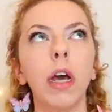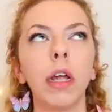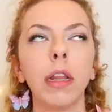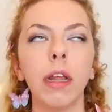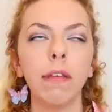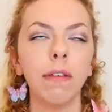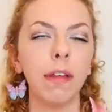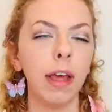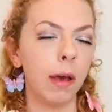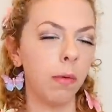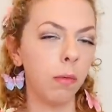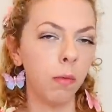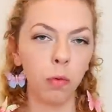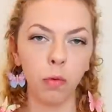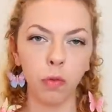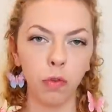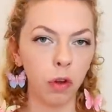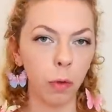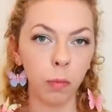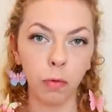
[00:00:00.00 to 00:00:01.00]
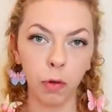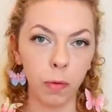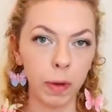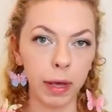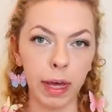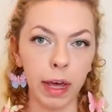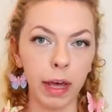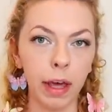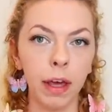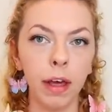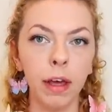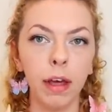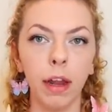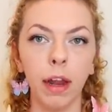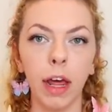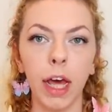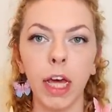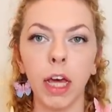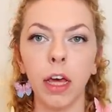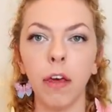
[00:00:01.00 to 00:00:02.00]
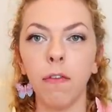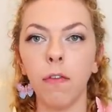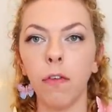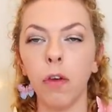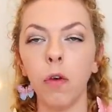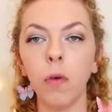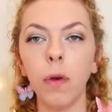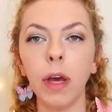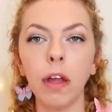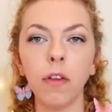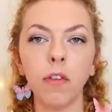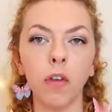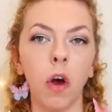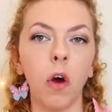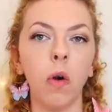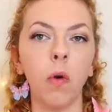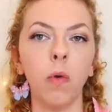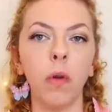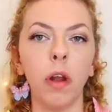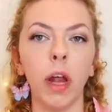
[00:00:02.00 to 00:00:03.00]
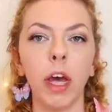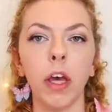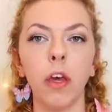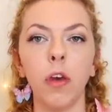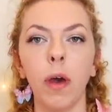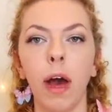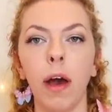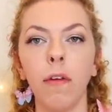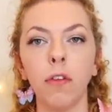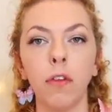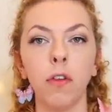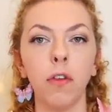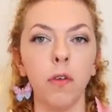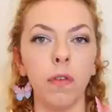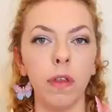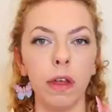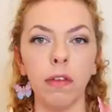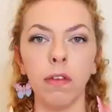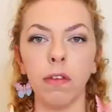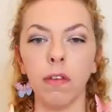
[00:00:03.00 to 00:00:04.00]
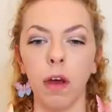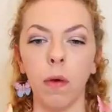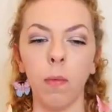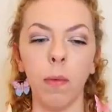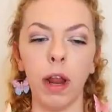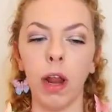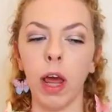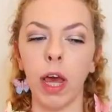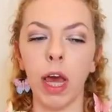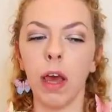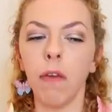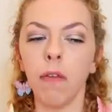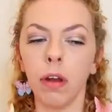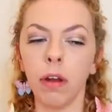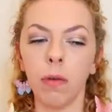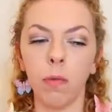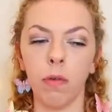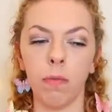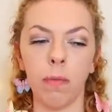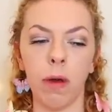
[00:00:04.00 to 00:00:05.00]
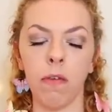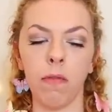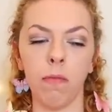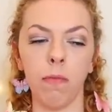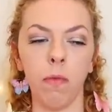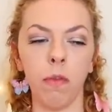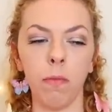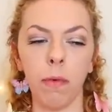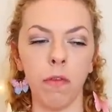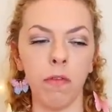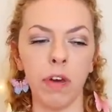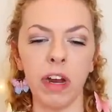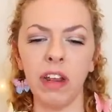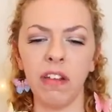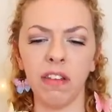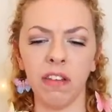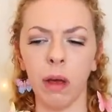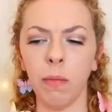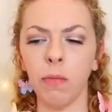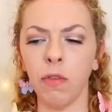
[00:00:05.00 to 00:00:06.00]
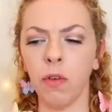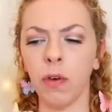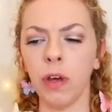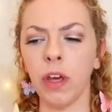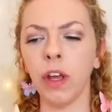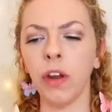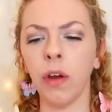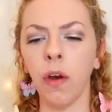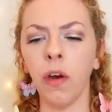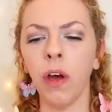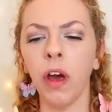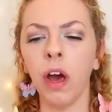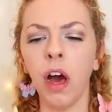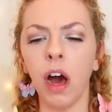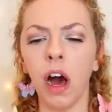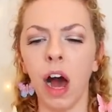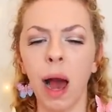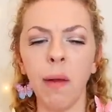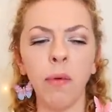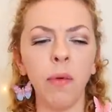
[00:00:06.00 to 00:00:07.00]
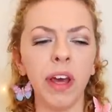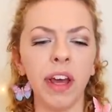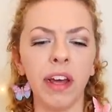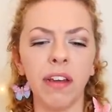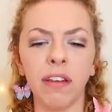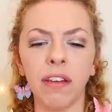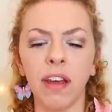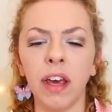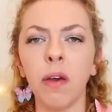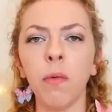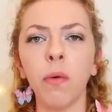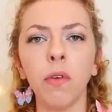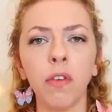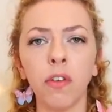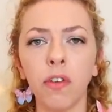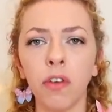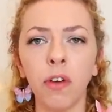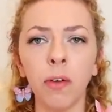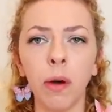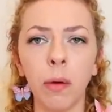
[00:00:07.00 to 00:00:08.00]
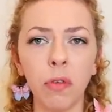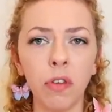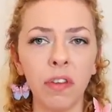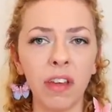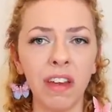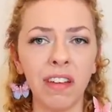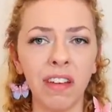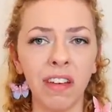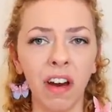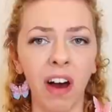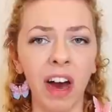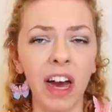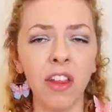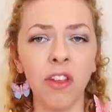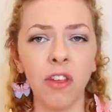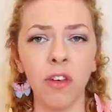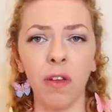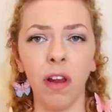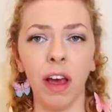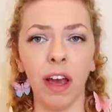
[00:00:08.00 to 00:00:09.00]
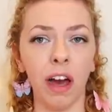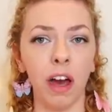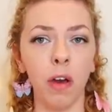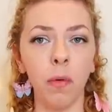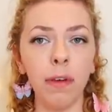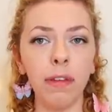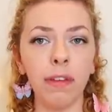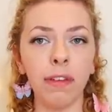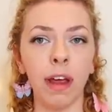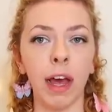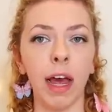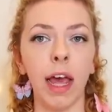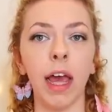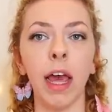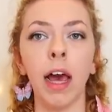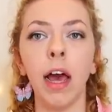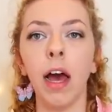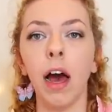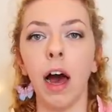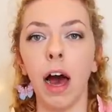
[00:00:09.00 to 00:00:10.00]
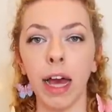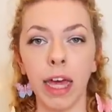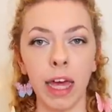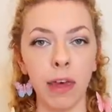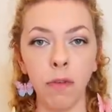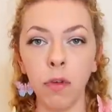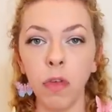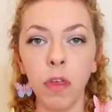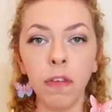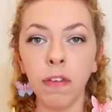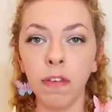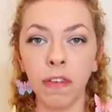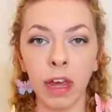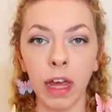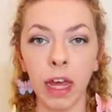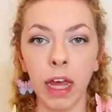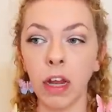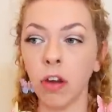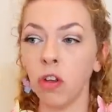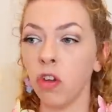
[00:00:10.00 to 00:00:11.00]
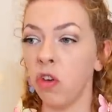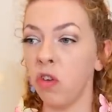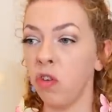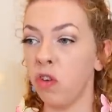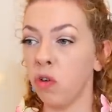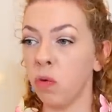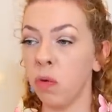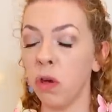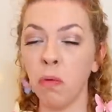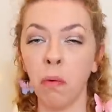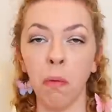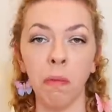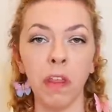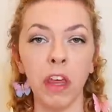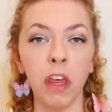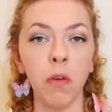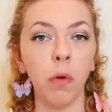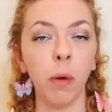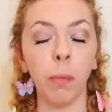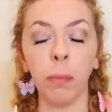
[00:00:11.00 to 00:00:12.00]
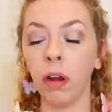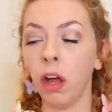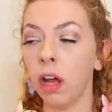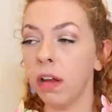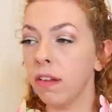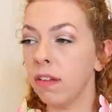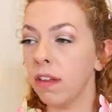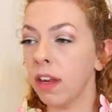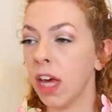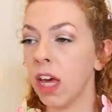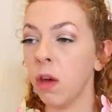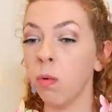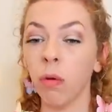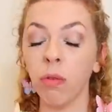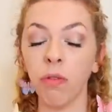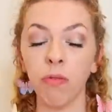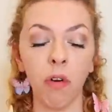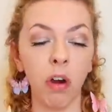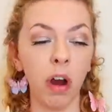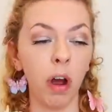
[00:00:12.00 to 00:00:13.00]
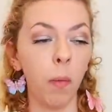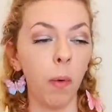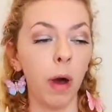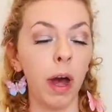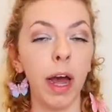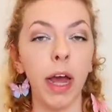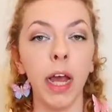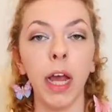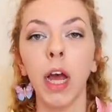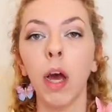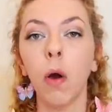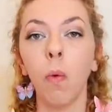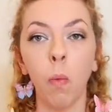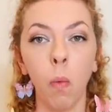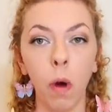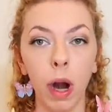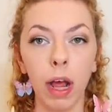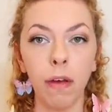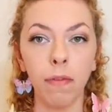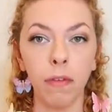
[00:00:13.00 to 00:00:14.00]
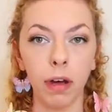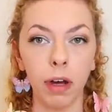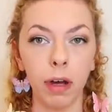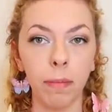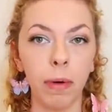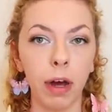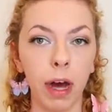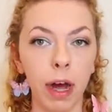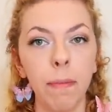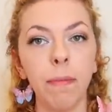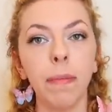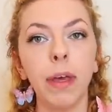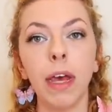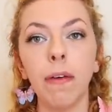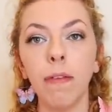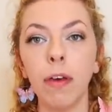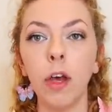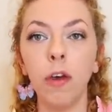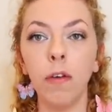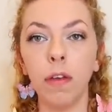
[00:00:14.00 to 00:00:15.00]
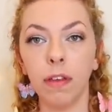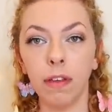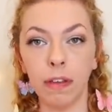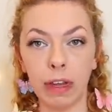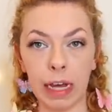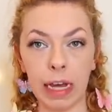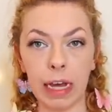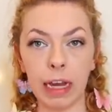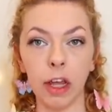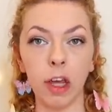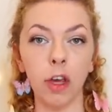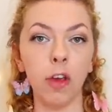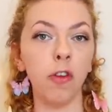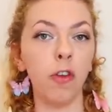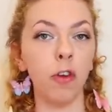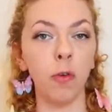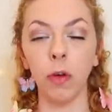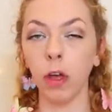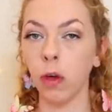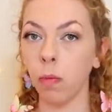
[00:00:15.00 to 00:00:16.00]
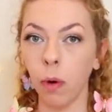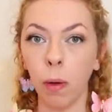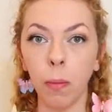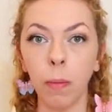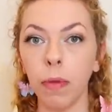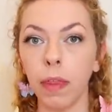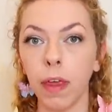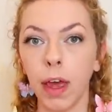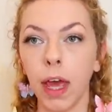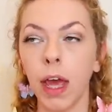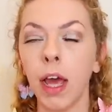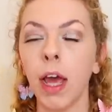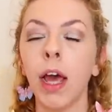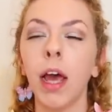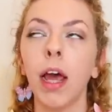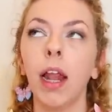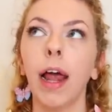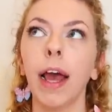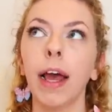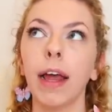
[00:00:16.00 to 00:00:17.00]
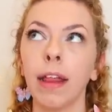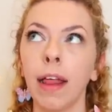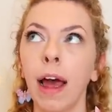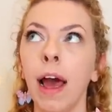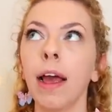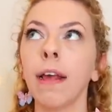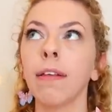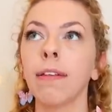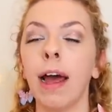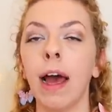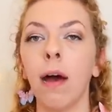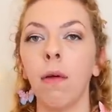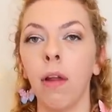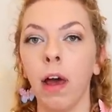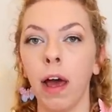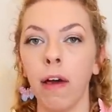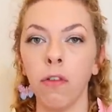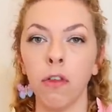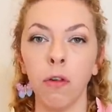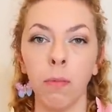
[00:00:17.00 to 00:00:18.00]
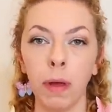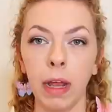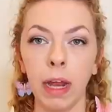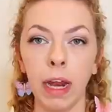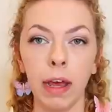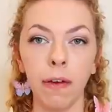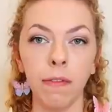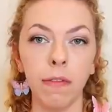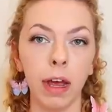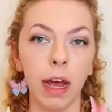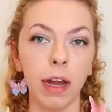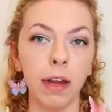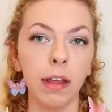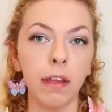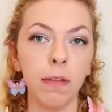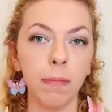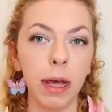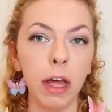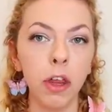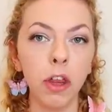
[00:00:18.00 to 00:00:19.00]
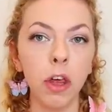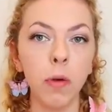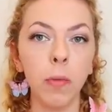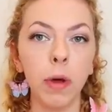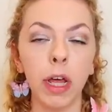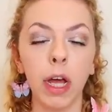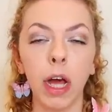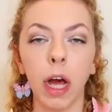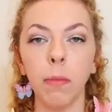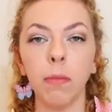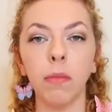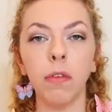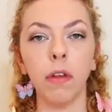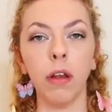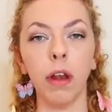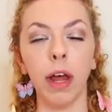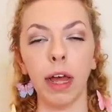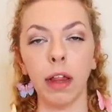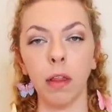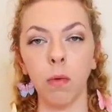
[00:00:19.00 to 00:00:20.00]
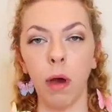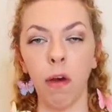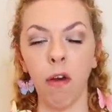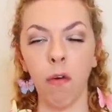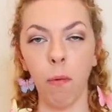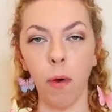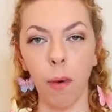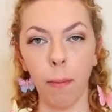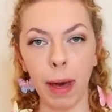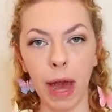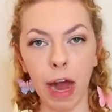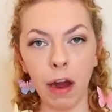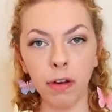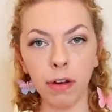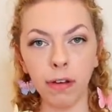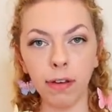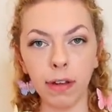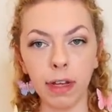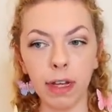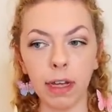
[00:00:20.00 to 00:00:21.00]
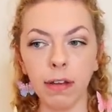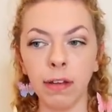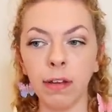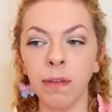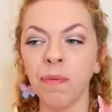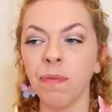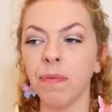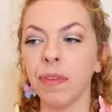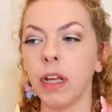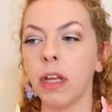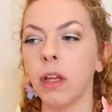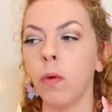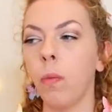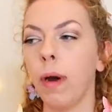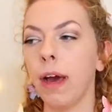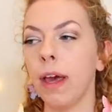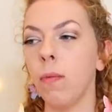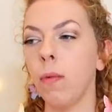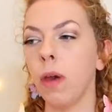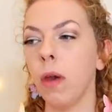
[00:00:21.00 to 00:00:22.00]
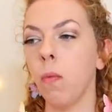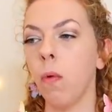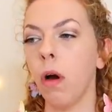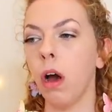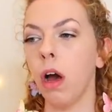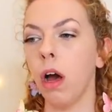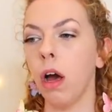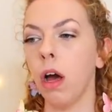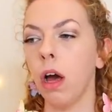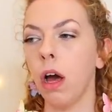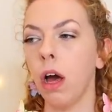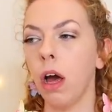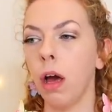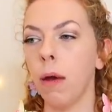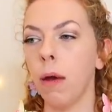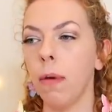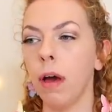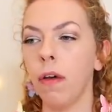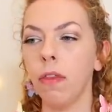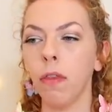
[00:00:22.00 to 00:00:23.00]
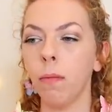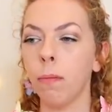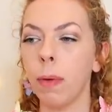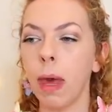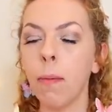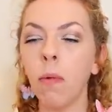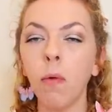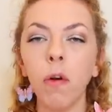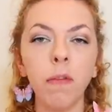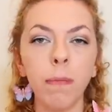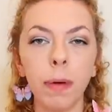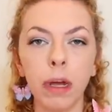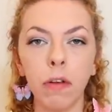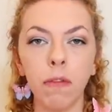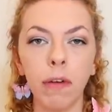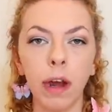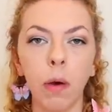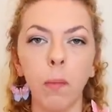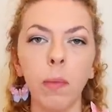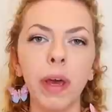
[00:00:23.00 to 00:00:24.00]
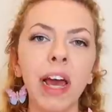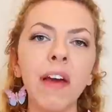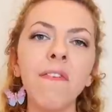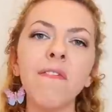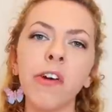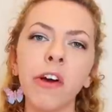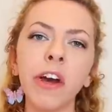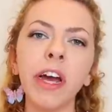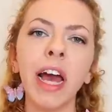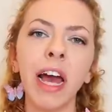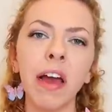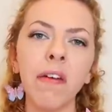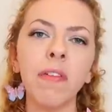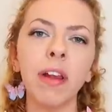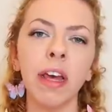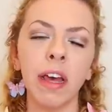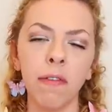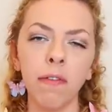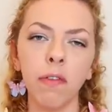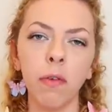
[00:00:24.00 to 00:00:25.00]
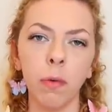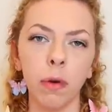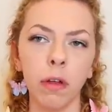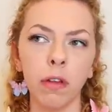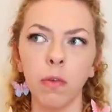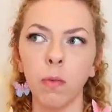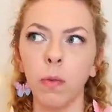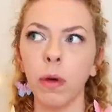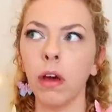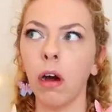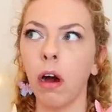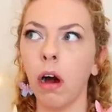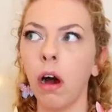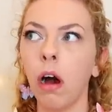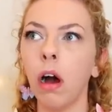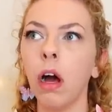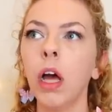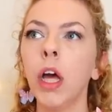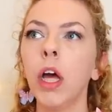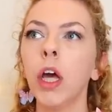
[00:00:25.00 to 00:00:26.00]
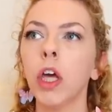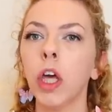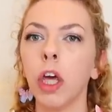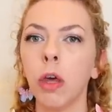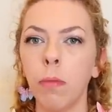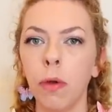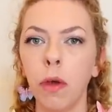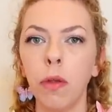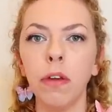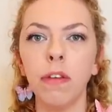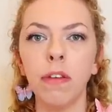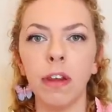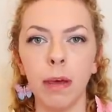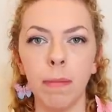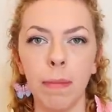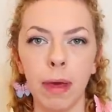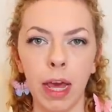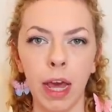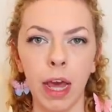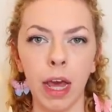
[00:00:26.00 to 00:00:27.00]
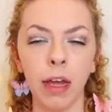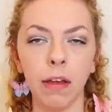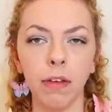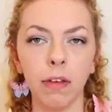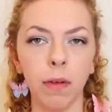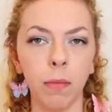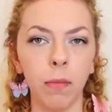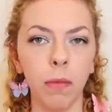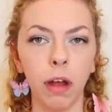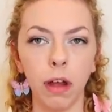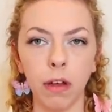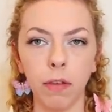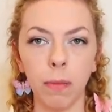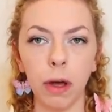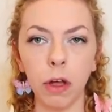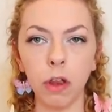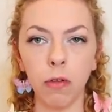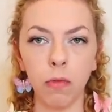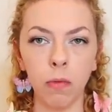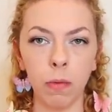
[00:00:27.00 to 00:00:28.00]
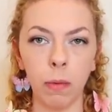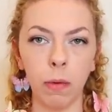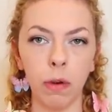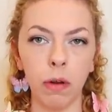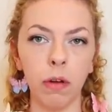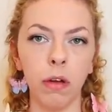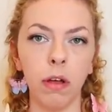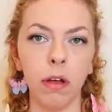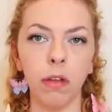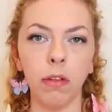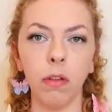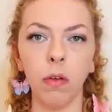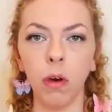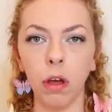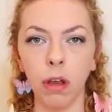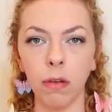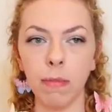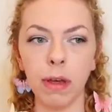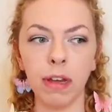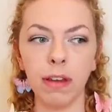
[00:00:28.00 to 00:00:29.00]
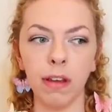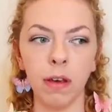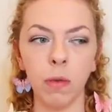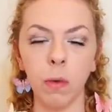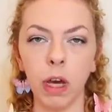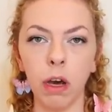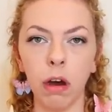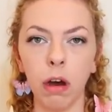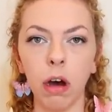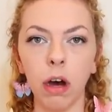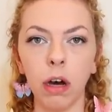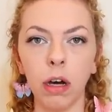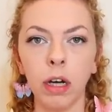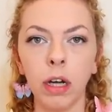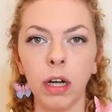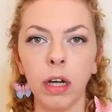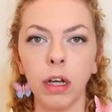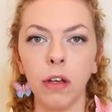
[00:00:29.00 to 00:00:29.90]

They're saying, well, stop doing it. Like if you get told like you have to do things a certain way, like even with my readings that I'm doing, you know, I'm not here to tell you what to do, I'm just here to guide you. Like I always say, I give you the seed, you do what you want with it. You want to plant it, you want to throw it away, whatever, but I'm giving you the seed and you do what you want with it. Like that is how life should be lived. And especially when it comes to like the way we were parented and the way we were the people we've been around, we get very heavily influenced. We are community beings, and as much as we want to not admit it, we are.